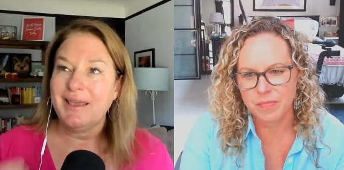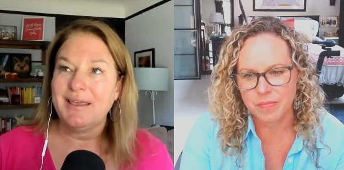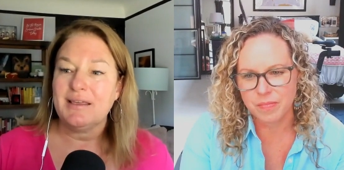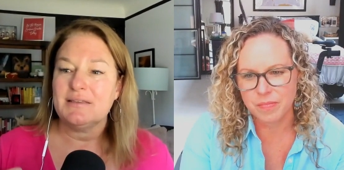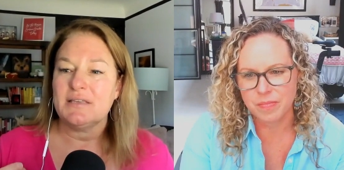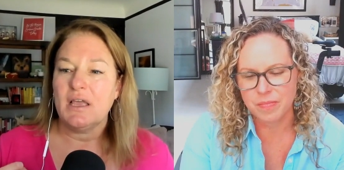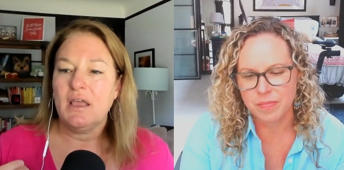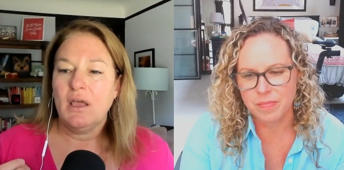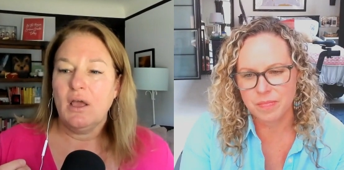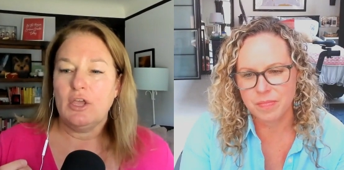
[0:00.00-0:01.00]
Speaker 1: is
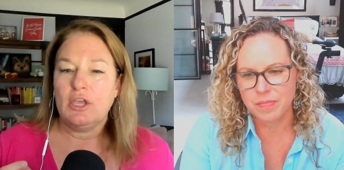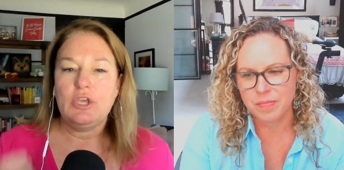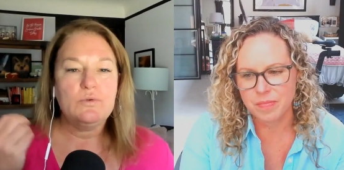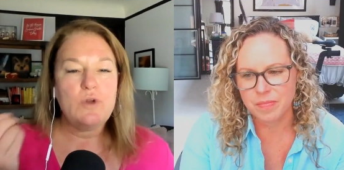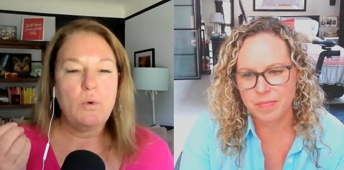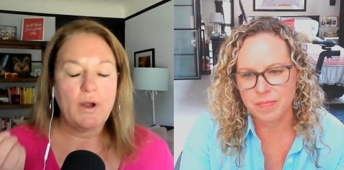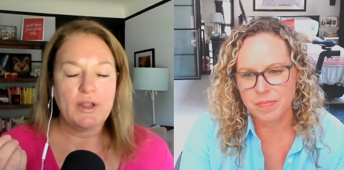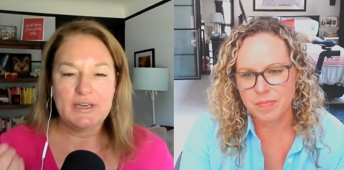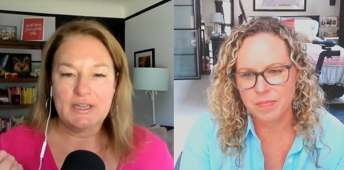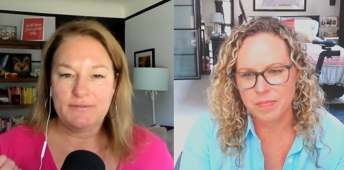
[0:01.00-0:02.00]
you know where you need